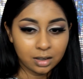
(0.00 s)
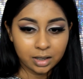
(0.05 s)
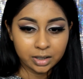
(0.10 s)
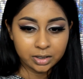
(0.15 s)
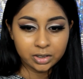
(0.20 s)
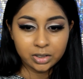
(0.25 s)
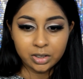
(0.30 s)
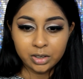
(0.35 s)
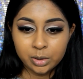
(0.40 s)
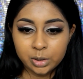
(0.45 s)
I
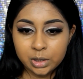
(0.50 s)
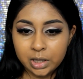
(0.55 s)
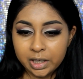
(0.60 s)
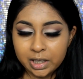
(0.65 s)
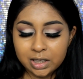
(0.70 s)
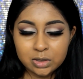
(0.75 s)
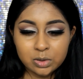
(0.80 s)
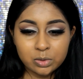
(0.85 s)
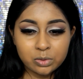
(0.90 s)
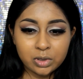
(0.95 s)
don't know,
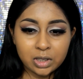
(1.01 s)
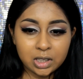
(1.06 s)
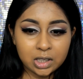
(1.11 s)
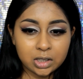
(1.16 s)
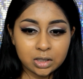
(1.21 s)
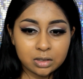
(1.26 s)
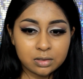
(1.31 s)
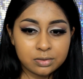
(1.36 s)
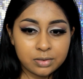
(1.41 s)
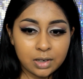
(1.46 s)
like it's a really
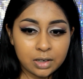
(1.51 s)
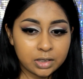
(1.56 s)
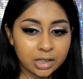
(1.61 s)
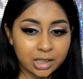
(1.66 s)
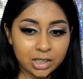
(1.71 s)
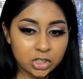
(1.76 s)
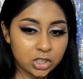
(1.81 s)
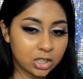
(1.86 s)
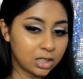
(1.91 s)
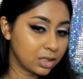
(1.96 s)
good
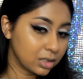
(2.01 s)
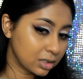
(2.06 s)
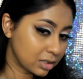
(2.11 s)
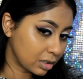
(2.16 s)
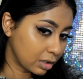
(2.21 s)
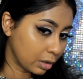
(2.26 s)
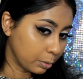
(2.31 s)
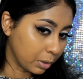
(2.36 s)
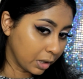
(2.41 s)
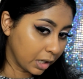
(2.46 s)
foundation. It
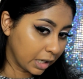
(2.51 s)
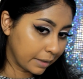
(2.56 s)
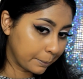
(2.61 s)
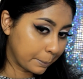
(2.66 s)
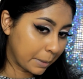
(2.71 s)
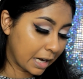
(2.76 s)
doesn't apply